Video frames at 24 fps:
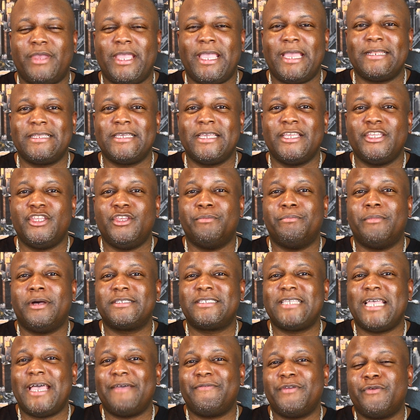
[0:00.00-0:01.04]
grant, you
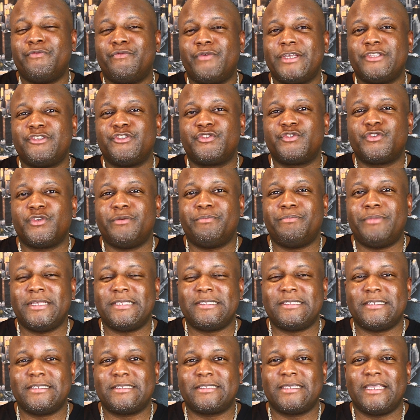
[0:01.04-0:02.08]
must have a registered
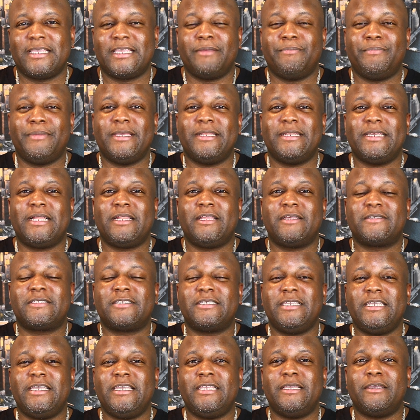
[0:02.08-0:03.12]
business. It can be an L L
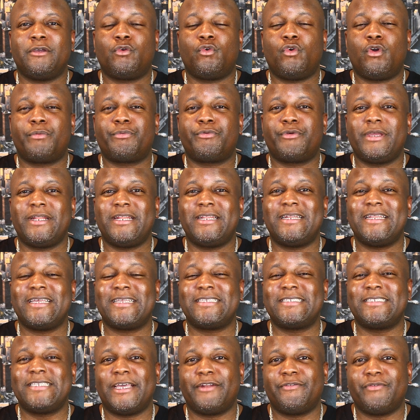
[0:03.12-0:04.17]
C, incorporated,
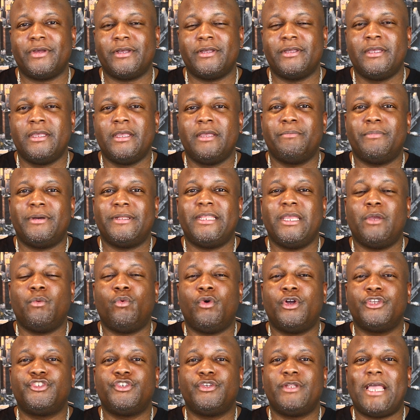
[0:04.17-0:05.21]
et cetera. But they
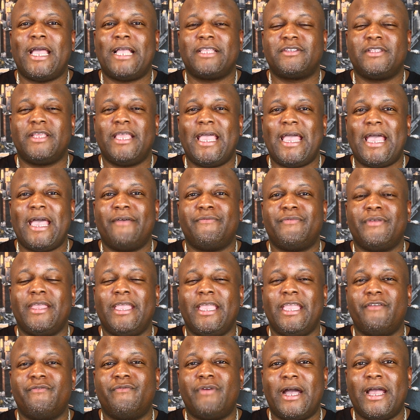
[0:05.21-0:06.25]
want you to actually have
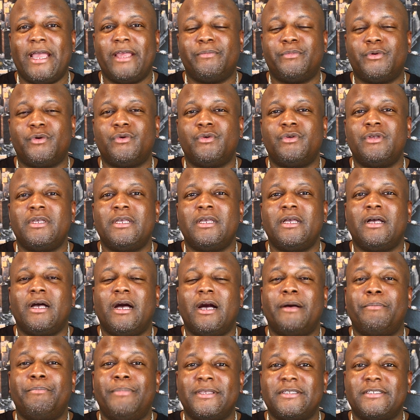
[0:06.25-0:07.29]
a viable
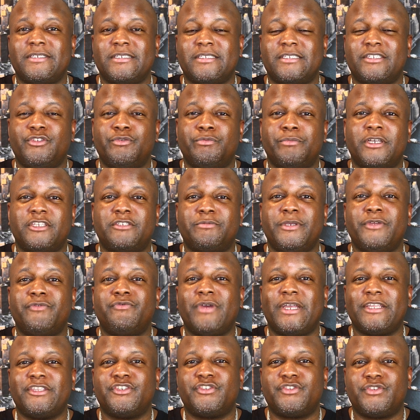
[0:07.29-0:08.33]
Uh, business. You must be
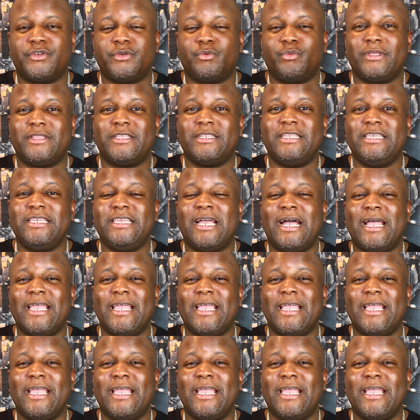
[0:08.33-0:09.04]
registered with an E